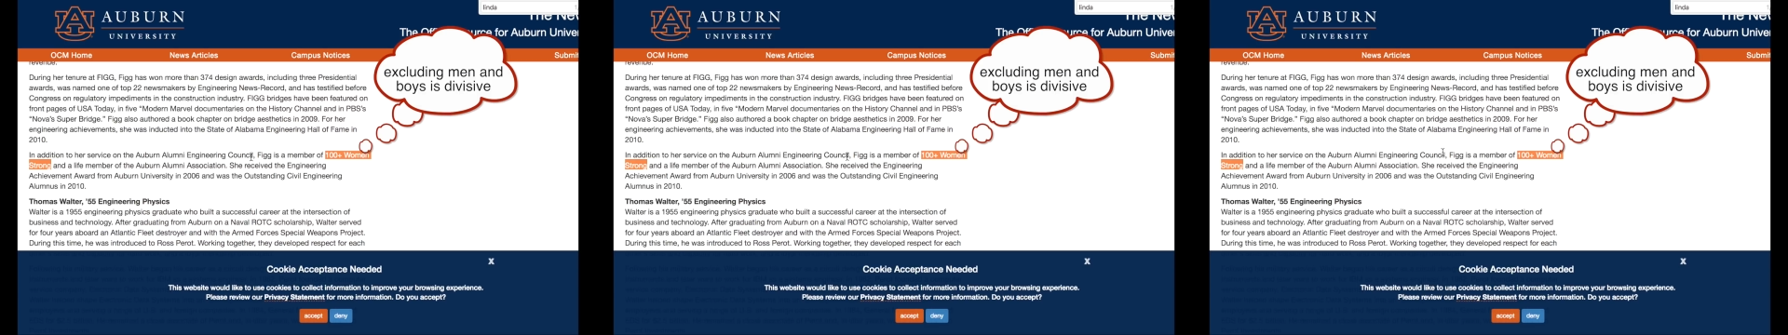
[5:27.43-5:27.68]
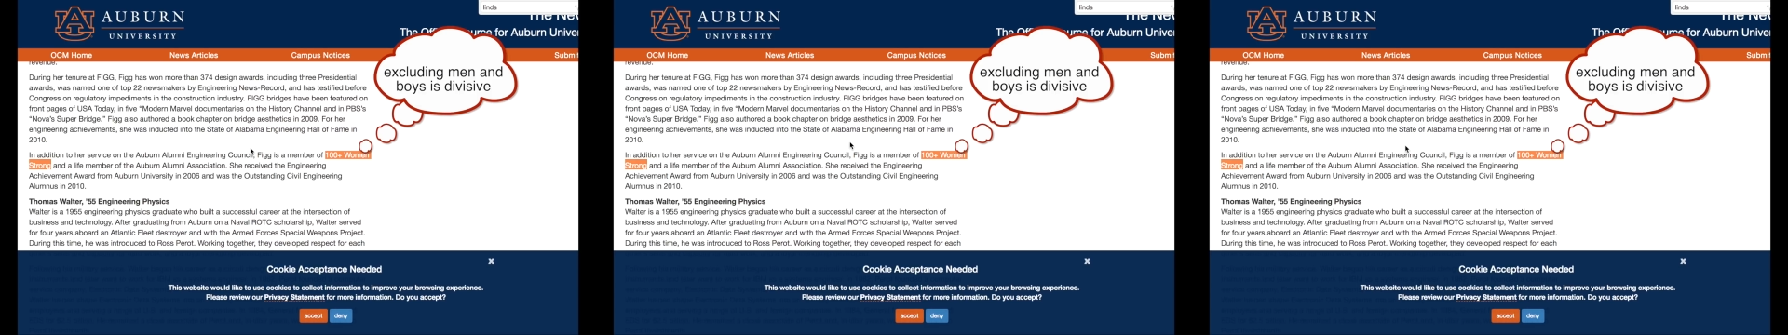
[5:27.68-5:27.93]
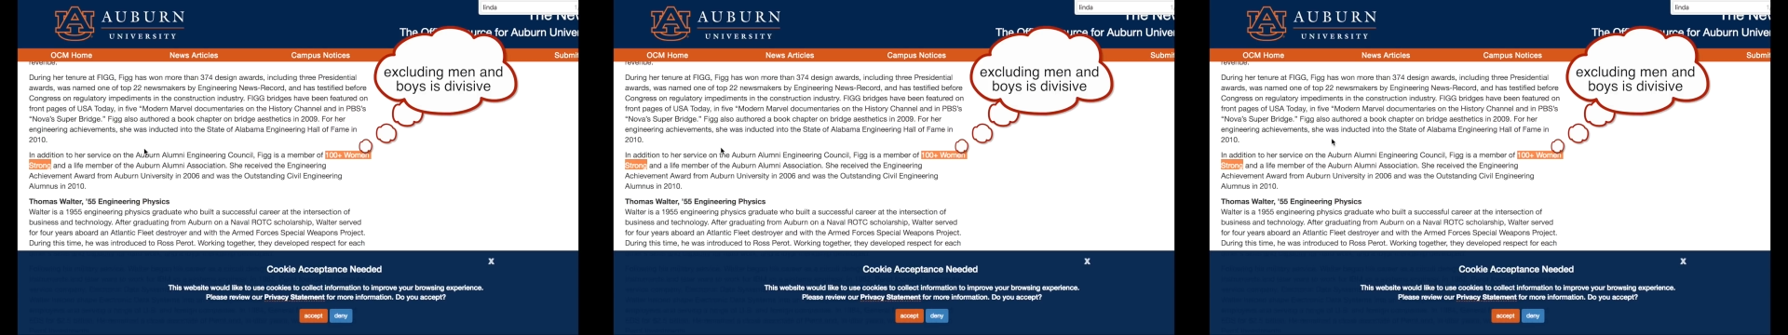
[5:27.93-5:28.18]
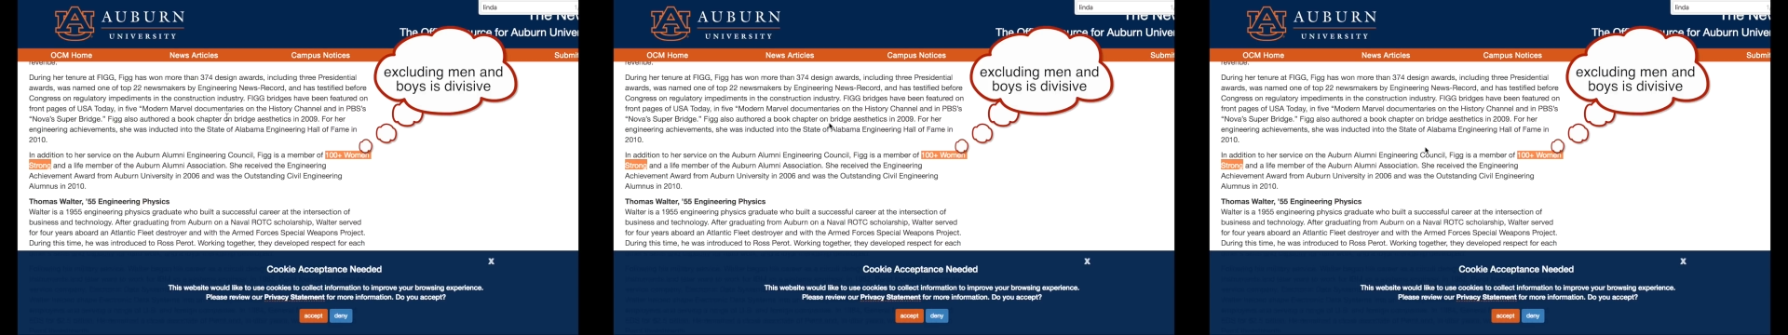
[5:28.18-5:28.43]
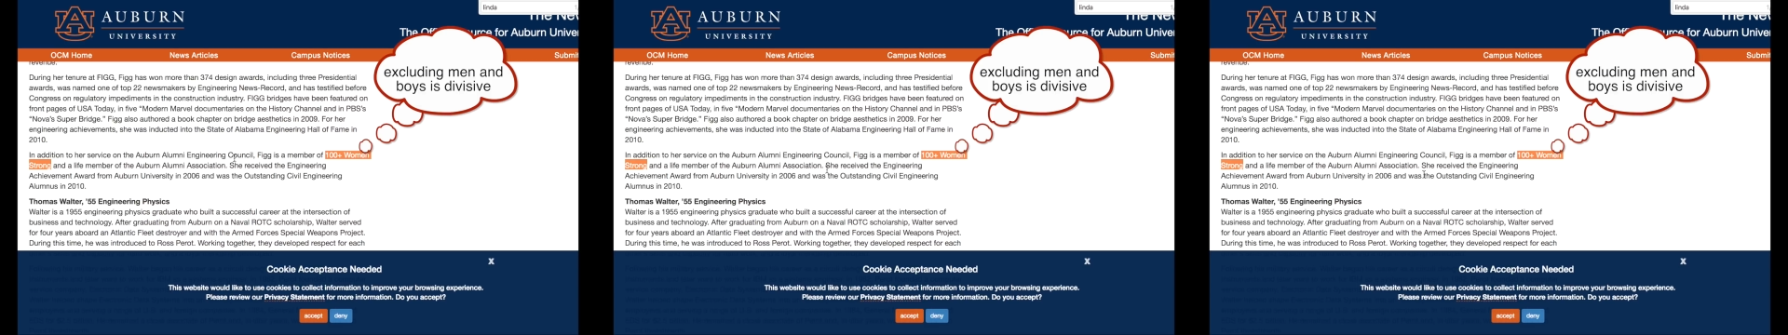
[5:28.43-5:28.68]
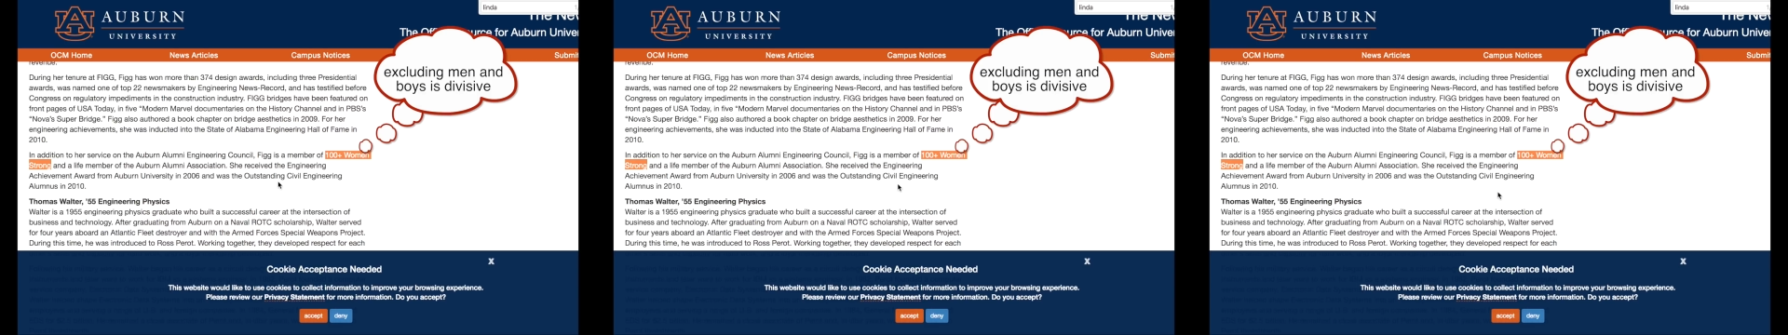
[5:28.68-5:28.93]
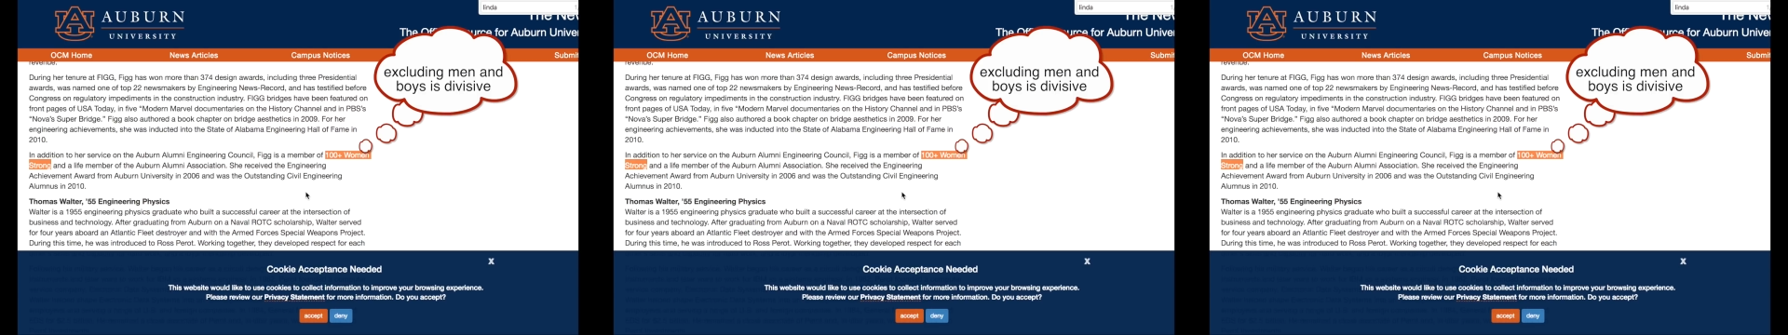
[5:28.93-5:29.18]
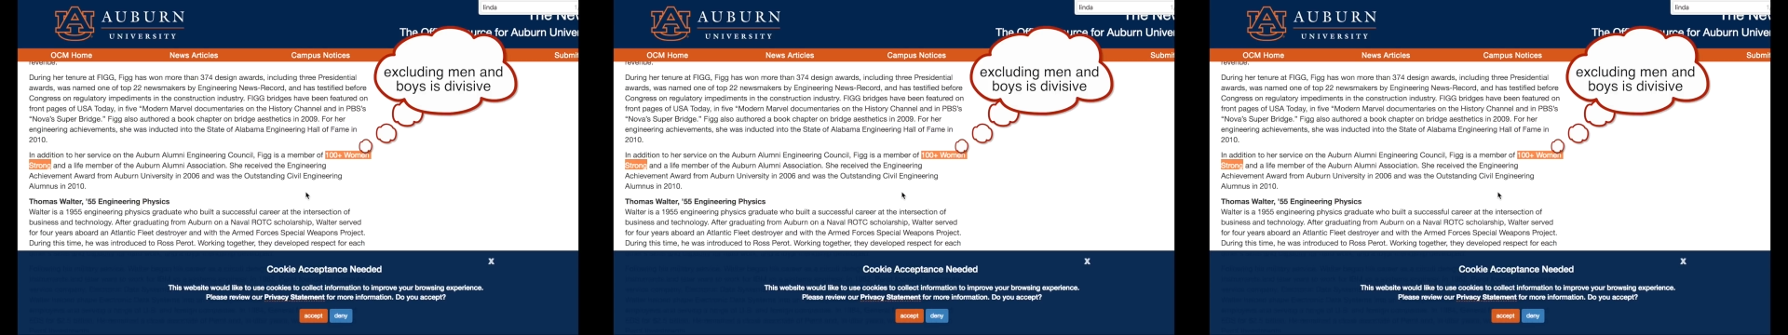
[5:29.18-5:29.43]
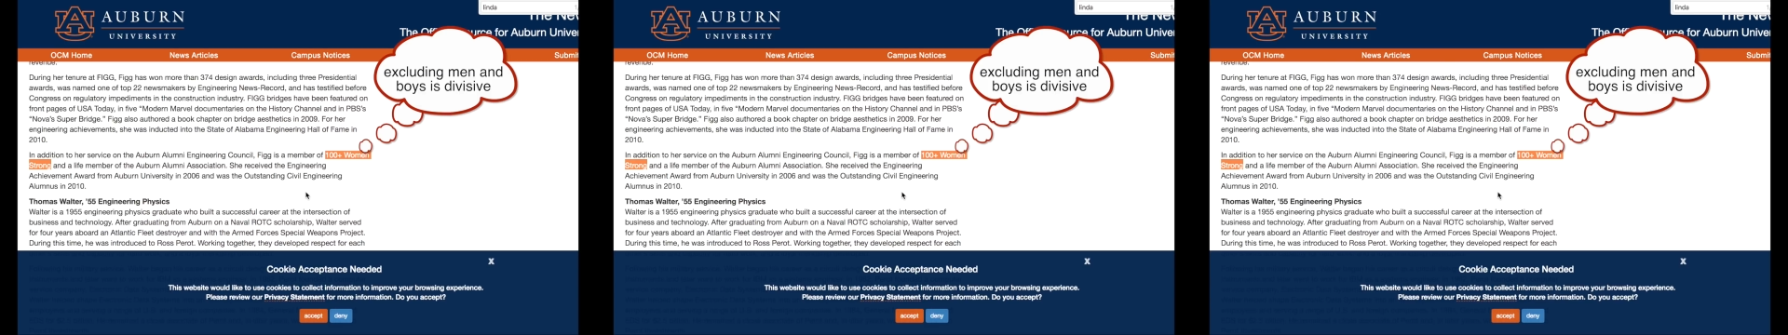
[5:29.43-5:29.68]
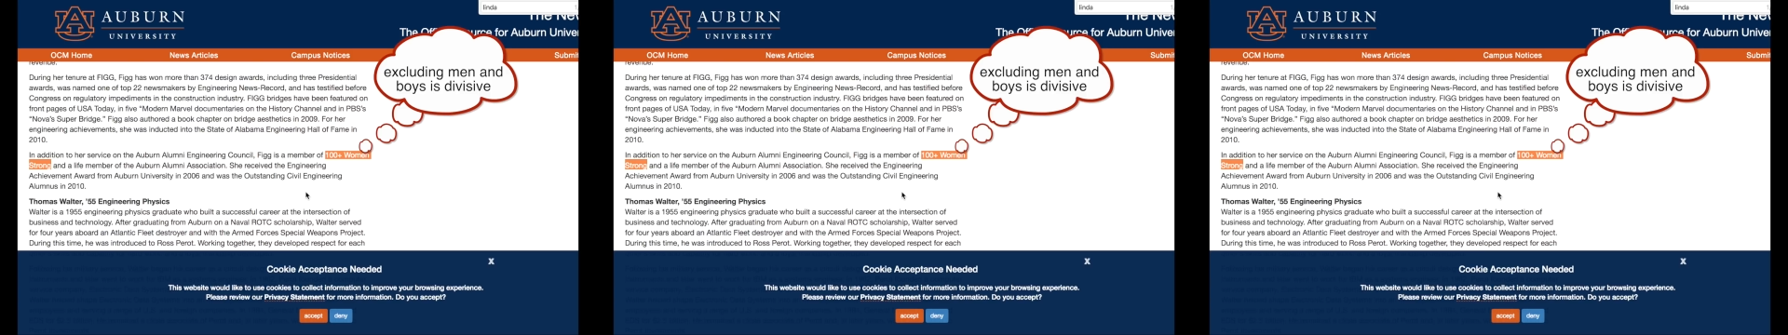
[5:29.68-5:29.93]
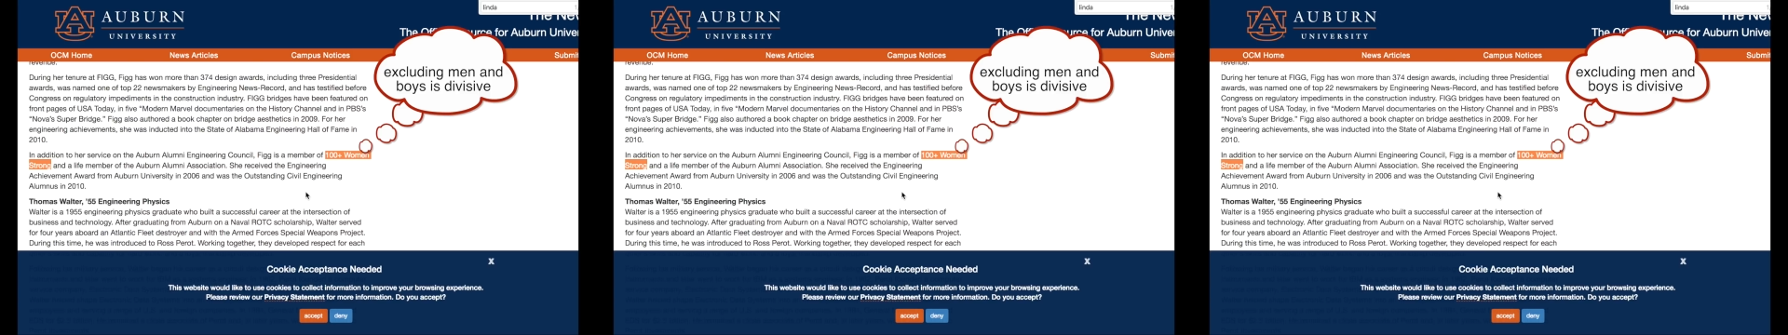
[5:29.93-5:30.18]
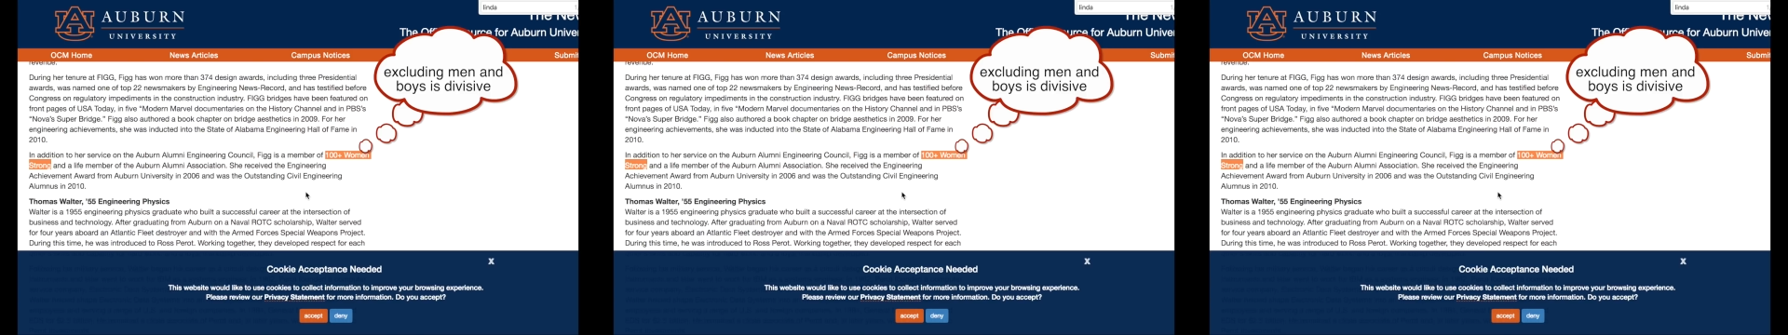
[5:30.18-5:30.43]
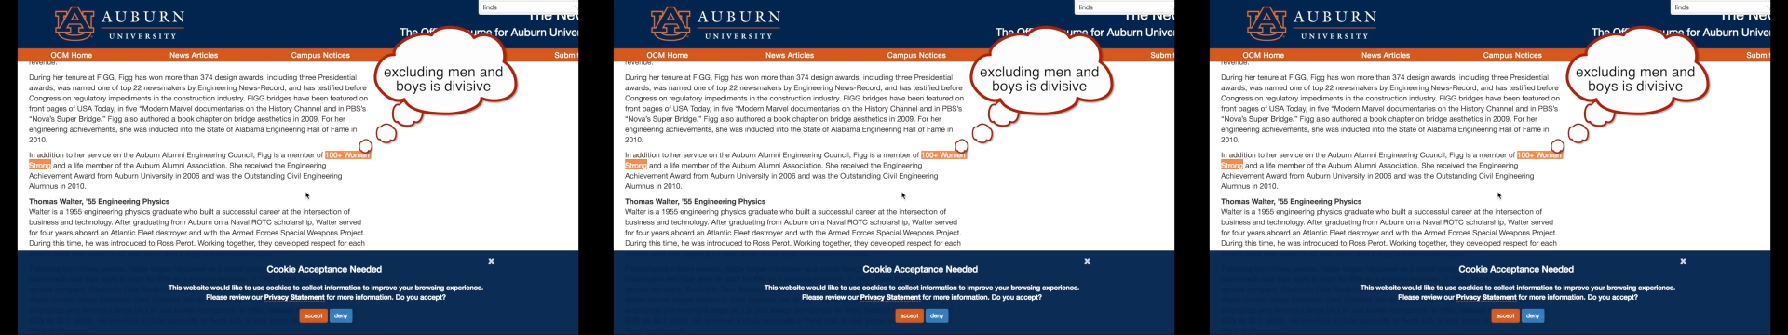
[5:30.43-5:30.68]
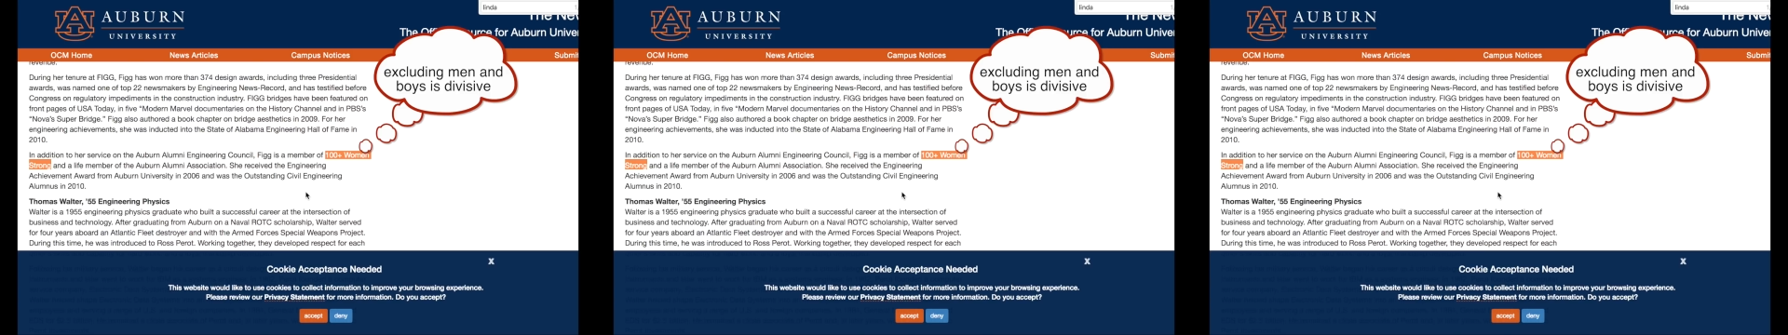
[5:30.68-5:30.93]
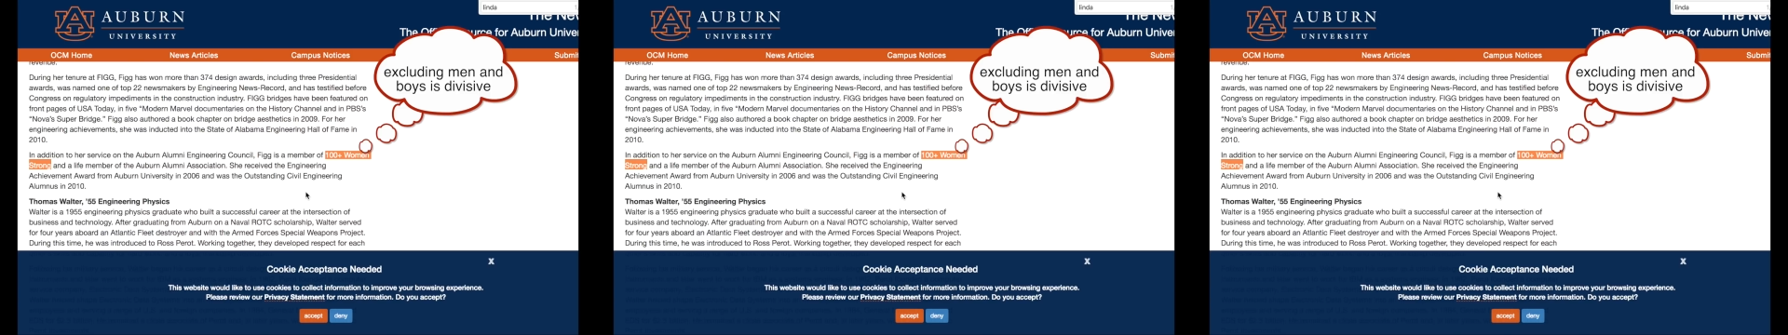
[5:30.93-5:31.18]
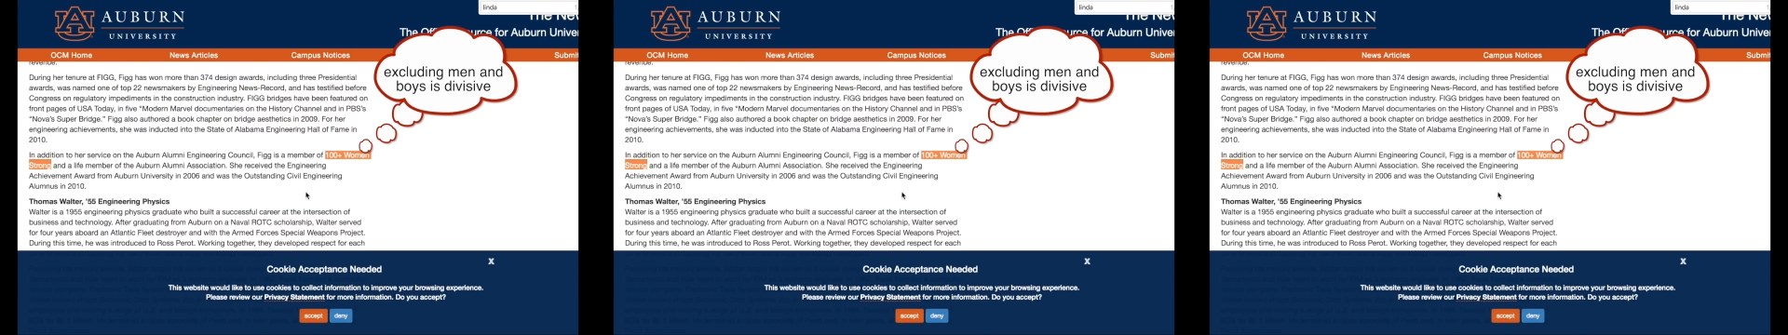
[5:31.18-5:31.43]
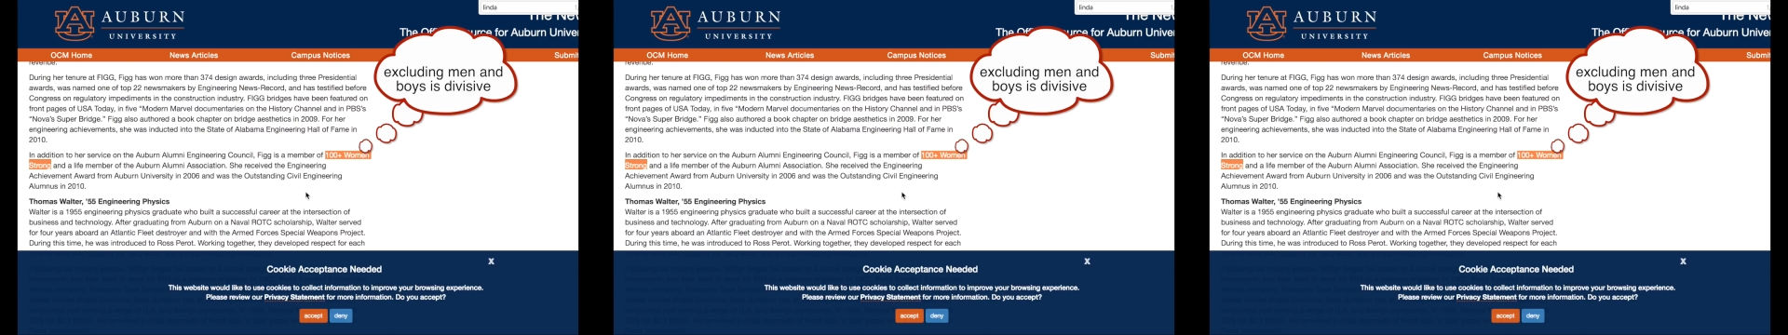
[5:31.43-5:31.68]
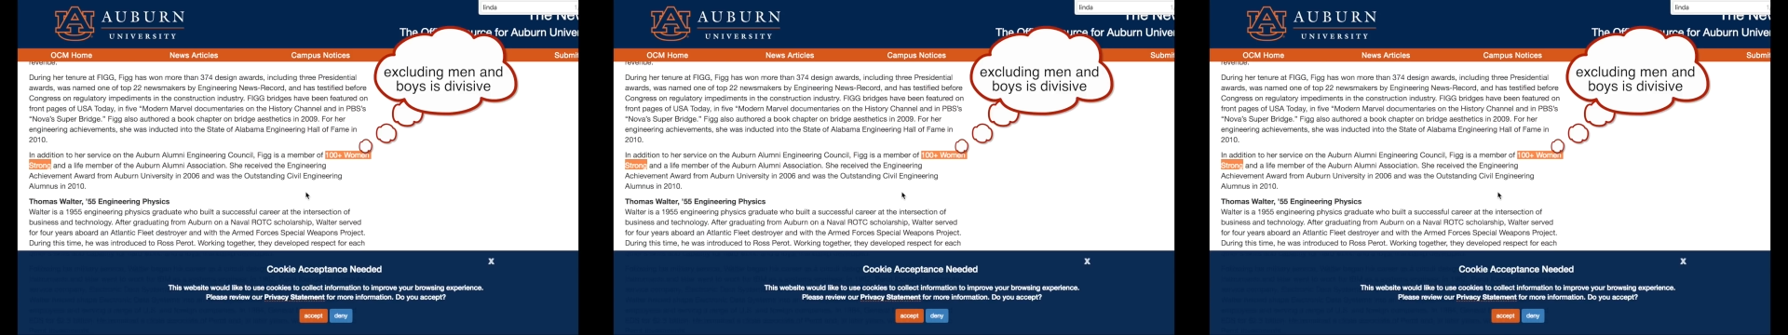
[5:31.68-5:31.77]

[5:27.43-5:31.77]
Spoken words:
[unreadable: no face in view]